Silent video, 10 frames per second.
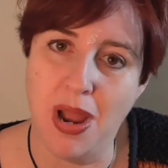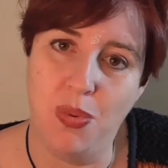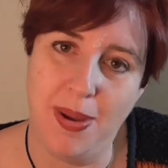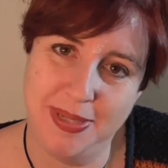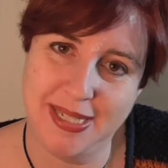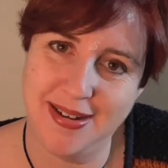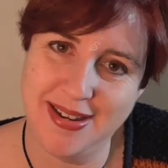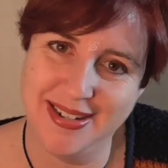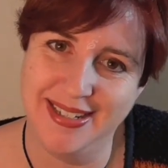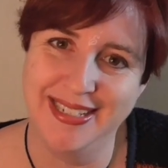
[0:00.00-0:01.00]
on my
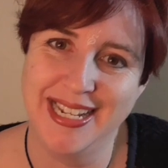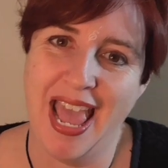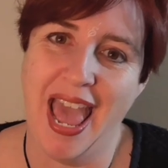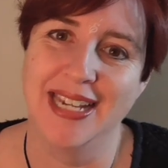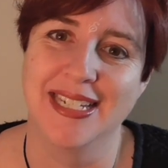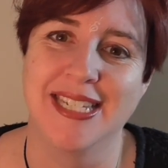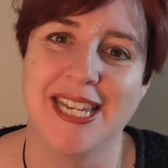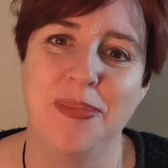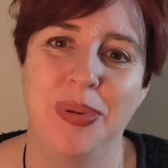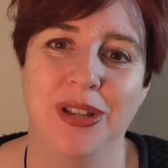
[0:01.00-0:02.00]
website at
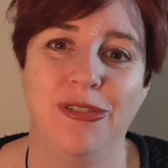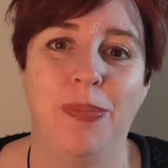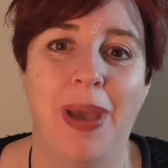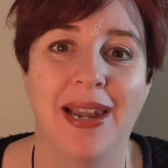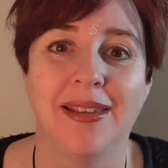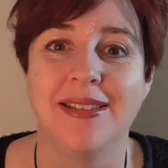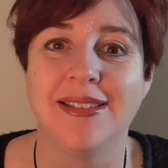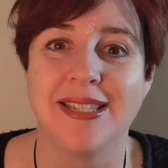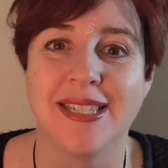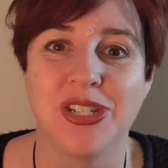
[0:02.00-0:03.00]

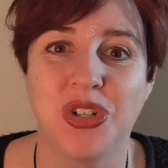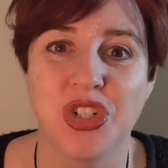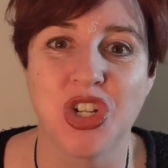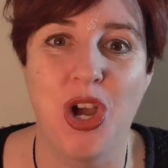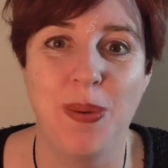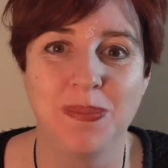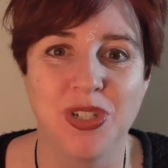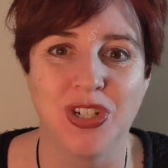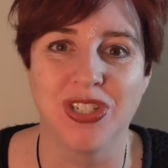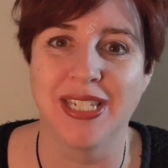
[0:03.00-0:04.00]

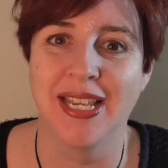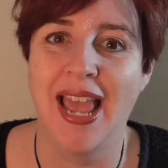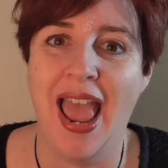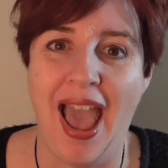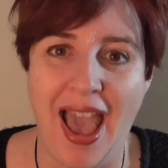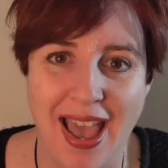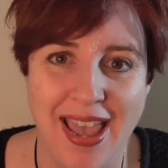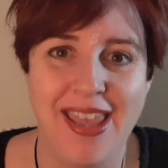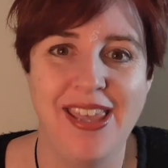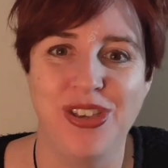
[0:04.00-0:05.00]
templeofbalance.com.au.
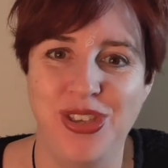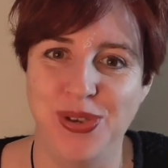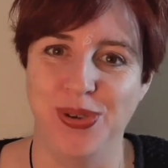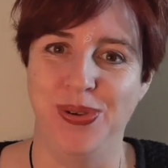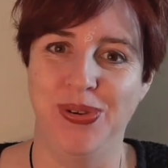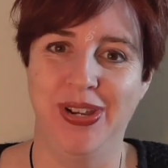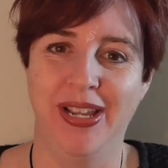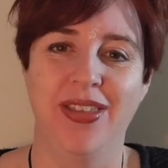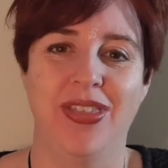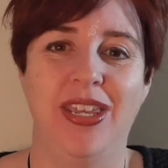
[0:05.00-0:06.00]
www.templeofbalance.com.au.
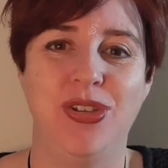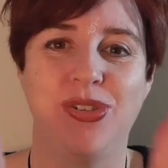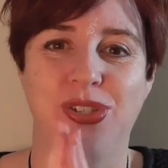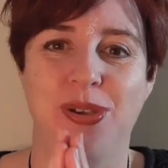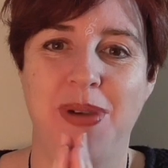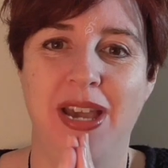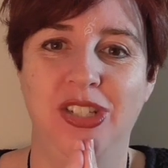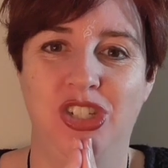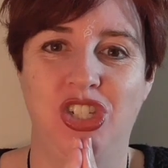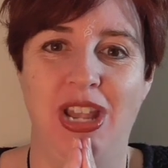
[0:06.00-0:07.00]
Thank you so
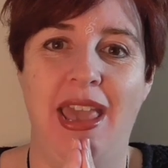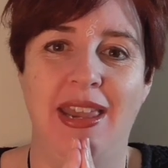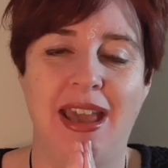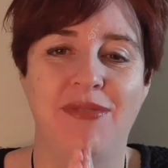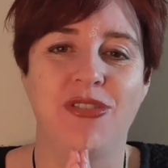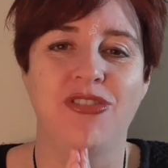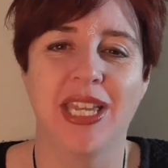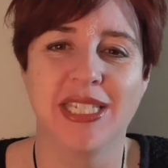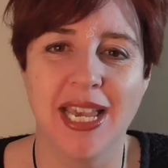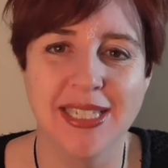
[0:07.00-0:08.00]
much and have a
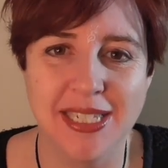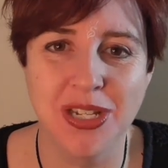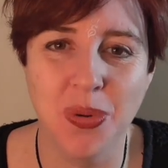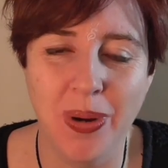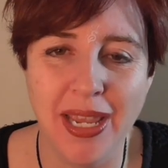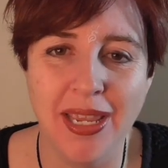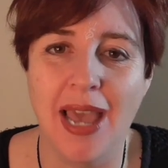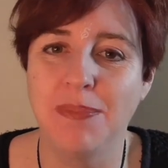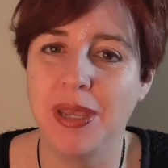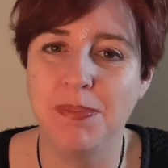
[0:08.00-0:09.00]
fantastic week.
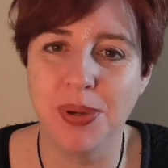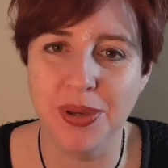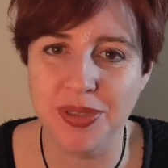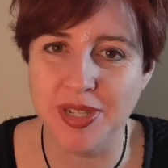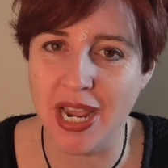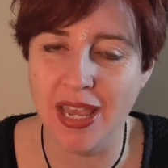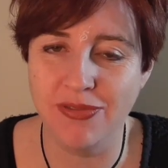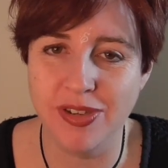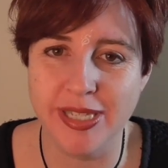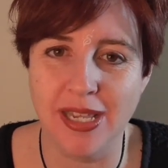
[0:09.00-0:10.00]
Happy birthday
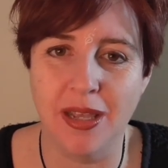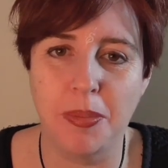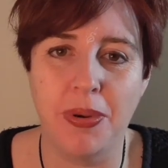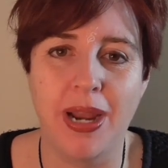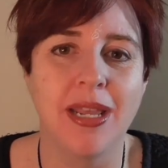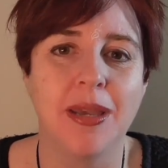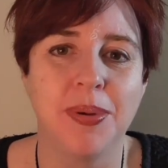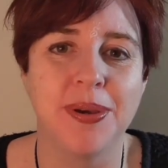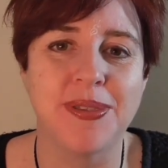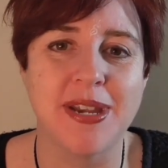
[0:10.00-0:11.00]
if you're celebrating a
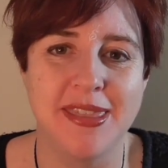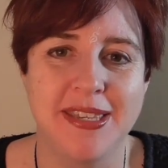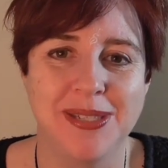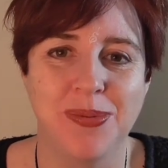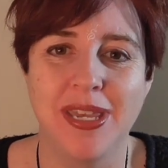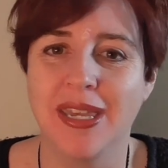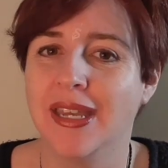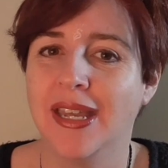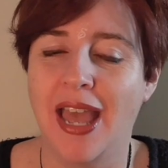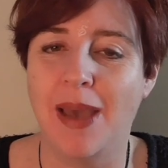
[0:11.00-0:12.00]
birthday this
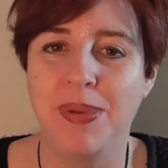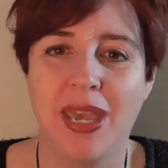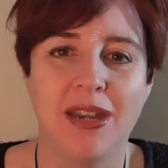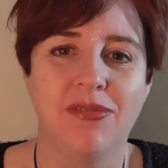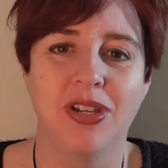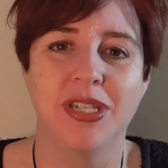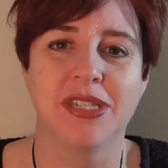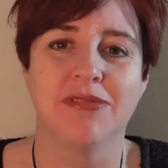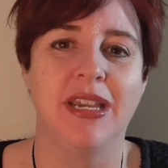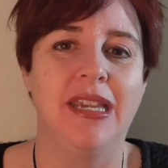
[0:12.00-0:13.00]
week. Happy
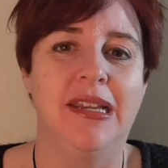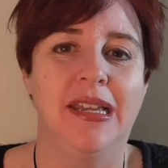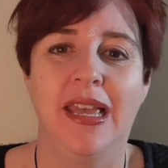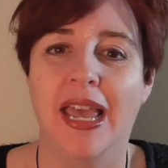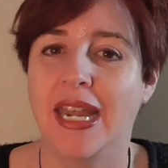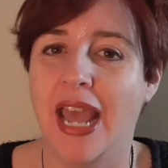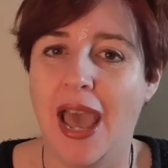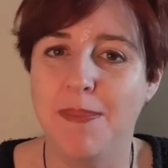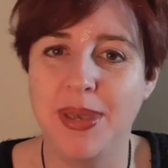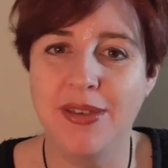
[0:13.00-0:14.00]
anniversary and
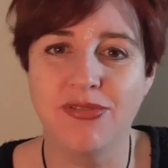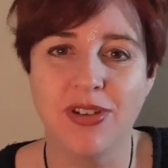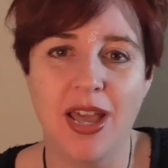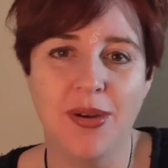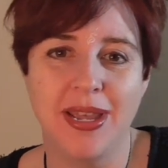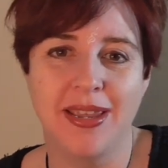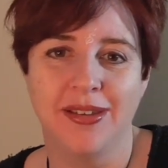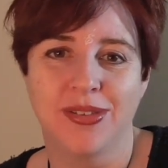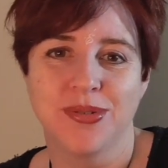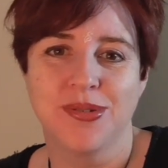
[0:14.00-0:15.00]
happy
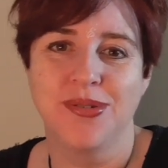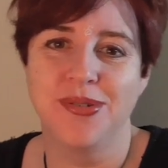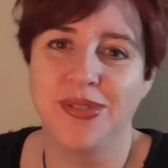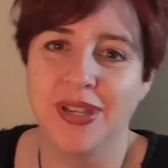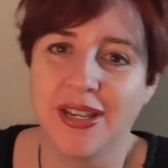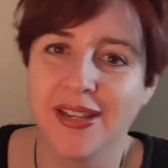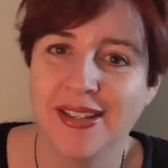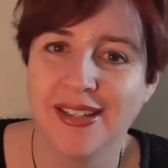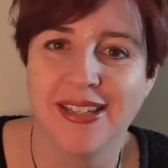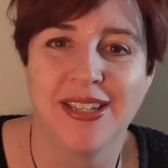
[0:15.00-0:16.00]
flowing through
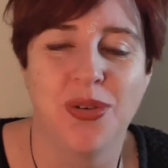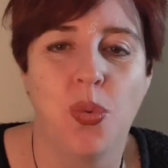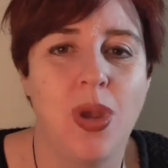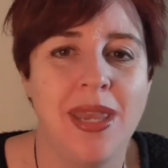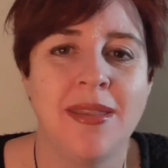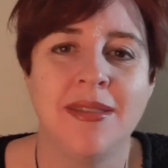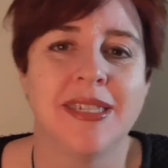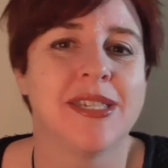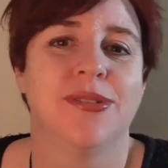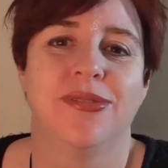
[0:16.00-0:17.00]
the
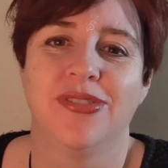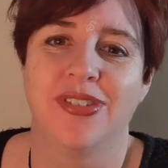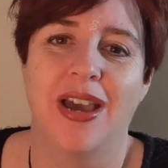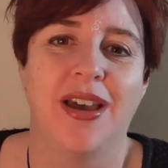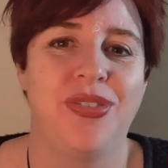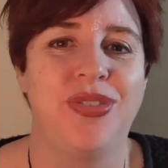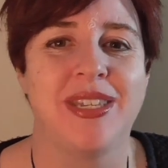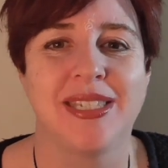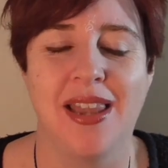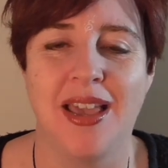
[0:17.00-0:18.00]
winds of
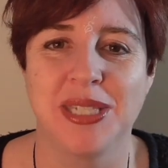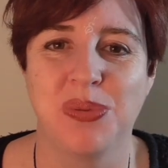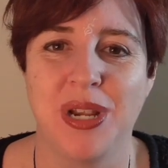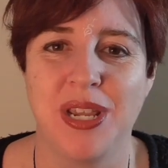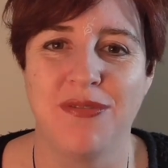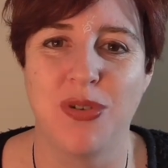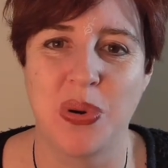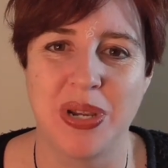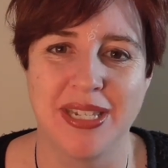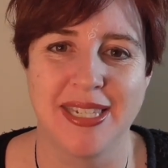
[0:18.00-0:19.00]
this last week of
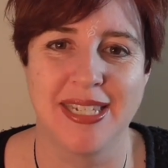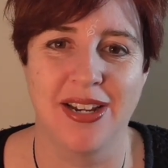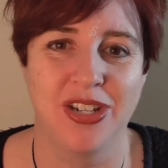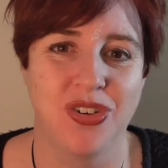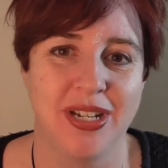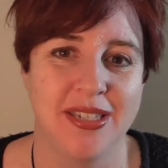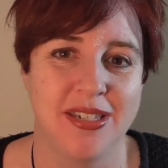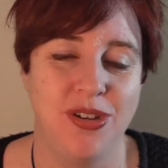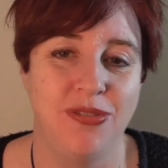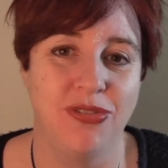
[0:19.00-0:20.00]
August. I
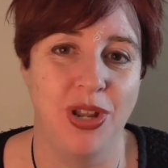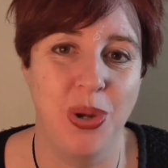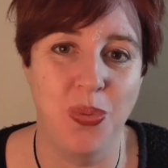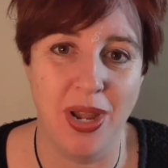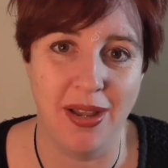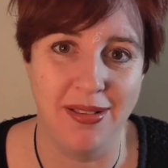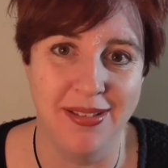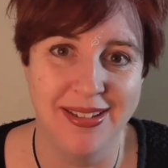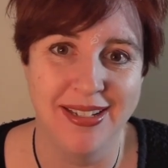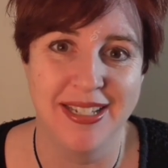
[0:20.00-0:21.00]
trust you flow
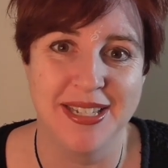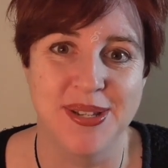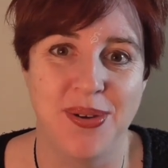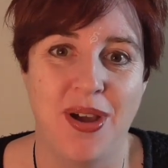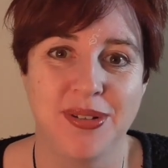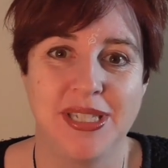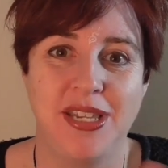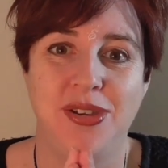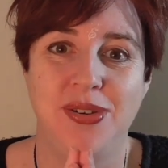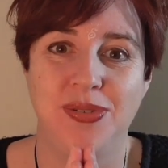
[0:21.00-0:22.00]
well. So I'll
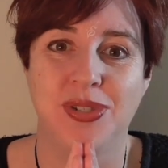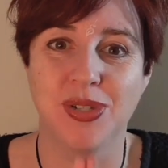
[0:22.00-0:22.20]
see you